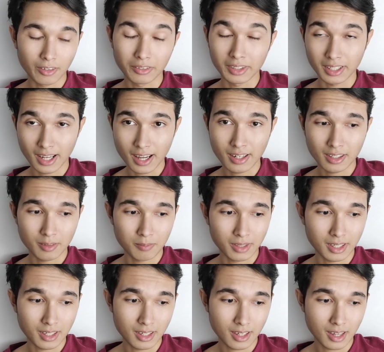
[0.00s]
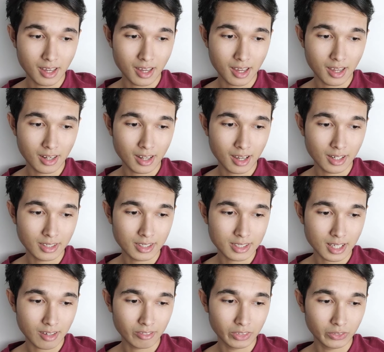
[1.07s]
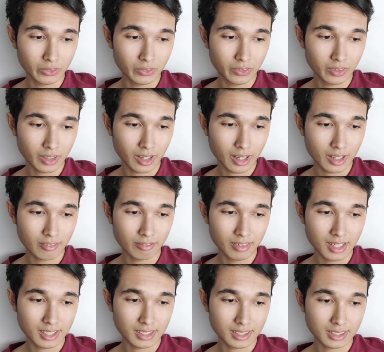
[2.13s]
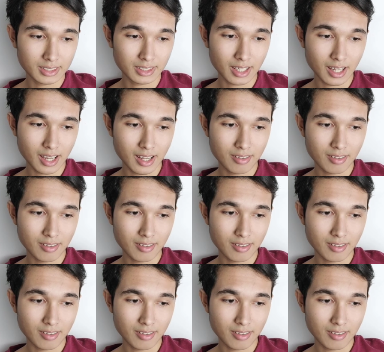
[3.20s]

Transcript: Already added me, and I just have to add friends.